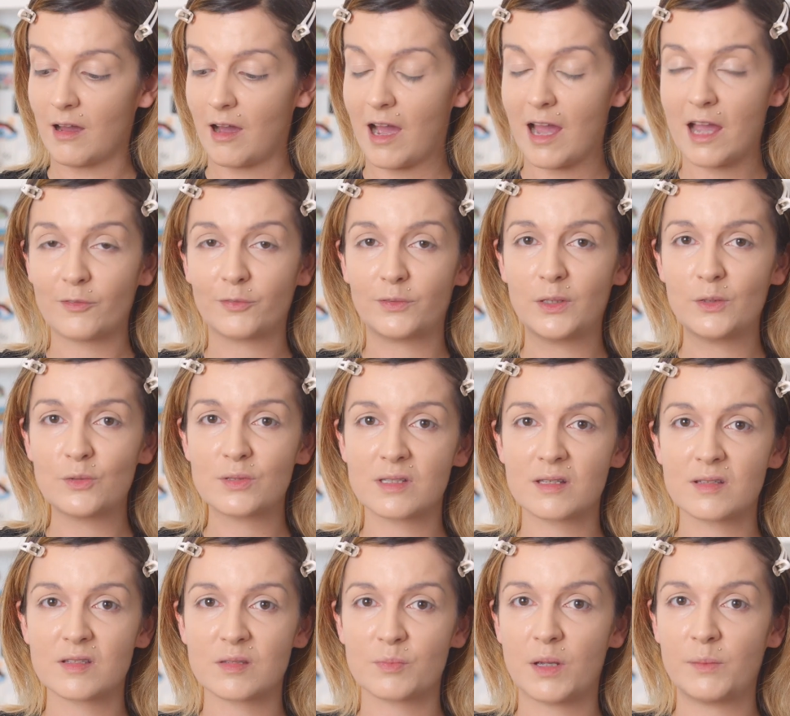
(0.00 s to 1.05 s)
I have used
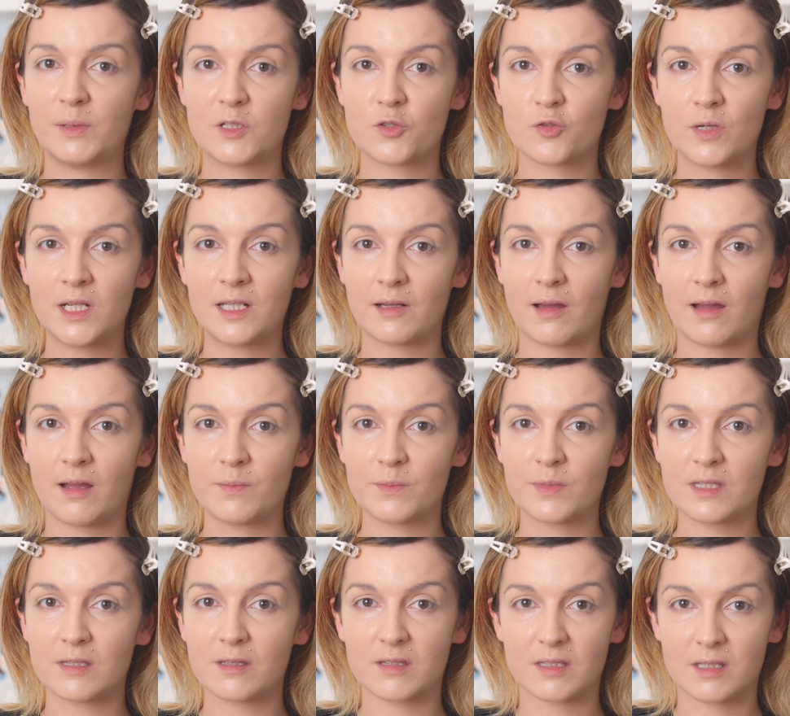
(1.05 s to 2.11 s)
this maybe three
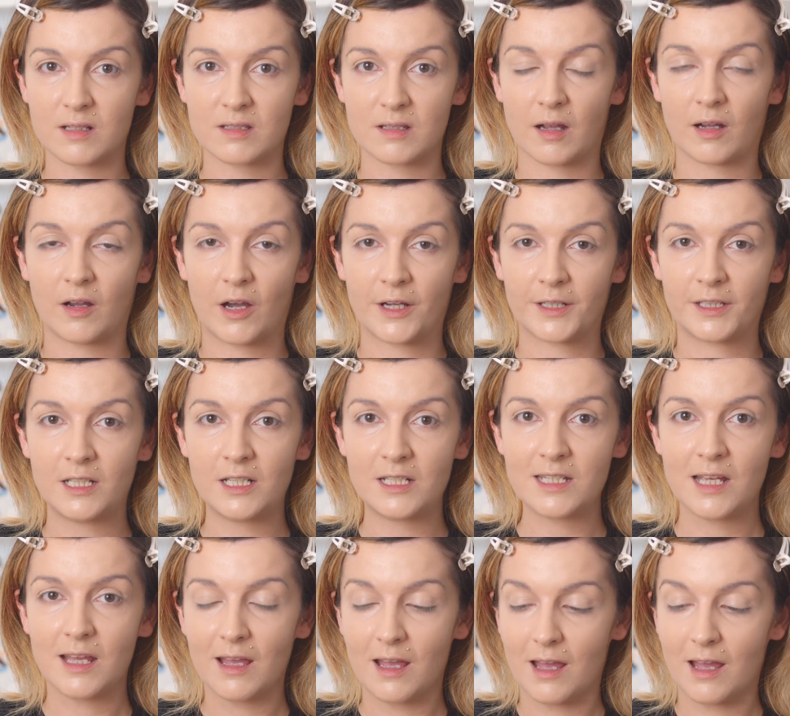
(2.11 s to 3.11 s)
times since I got it.